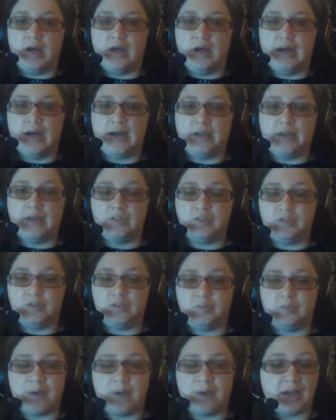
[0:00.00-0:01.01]
I
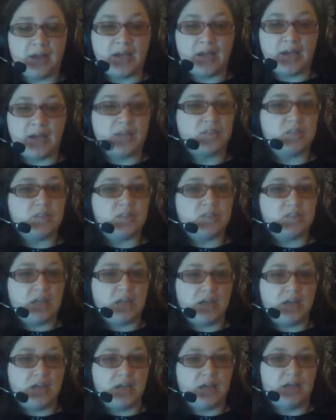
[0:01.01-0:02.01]
do podcasts
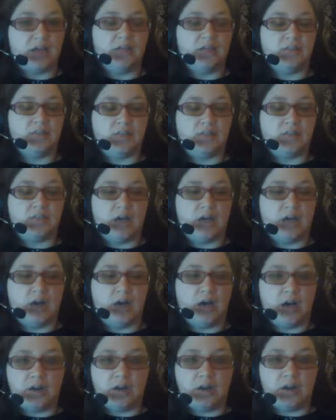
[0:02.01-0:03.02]
and
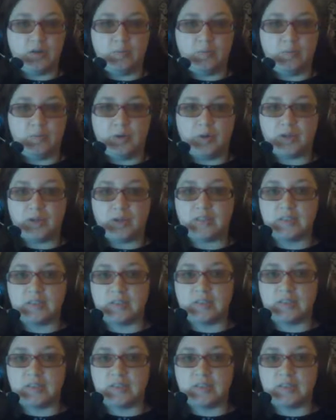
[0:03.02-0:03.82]
audiobooks.